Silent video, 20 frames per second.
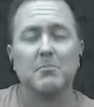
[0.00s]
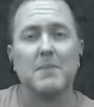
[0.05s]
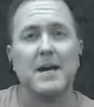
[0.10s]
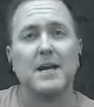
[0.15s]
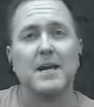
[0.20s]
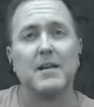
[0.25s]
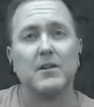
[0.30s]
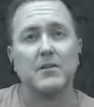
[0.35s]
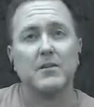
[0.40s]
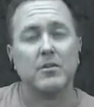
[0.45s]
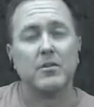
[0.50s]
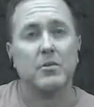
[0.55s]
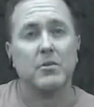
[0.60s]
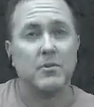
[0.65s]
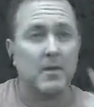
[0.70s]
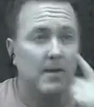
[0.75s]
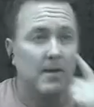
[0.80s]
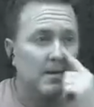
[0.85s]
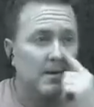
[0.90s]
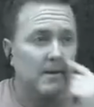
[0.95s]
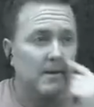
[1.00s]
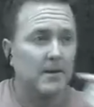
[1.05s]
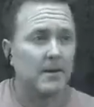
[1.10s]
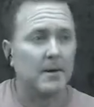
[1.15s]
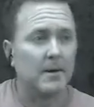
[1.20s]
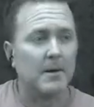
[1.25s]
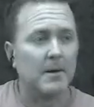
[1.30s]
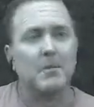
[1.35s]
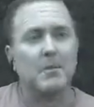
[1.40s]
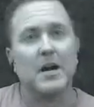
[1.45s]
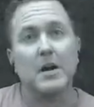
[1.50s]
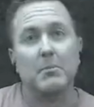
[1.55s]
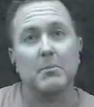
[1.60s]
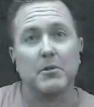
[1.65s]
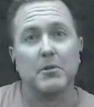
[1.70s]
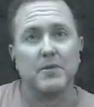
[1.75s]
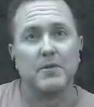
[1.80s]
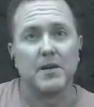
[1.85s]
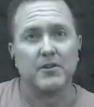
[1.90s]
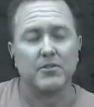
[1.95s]
back in tune by a
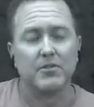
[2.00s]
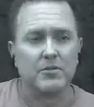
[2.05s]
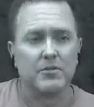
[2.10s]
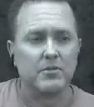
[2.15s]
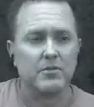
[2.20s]
professional.